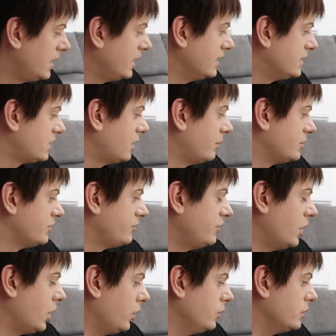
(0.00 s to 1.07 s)
in terms of
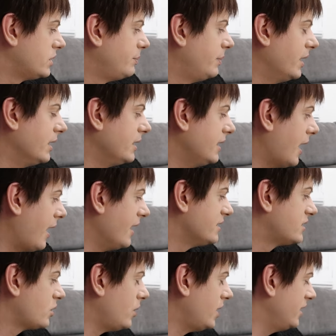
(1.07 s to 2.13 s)
notes, but yeah,
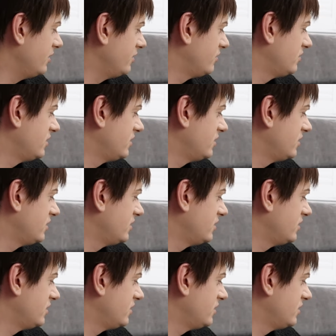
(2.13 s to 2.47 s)
it's quite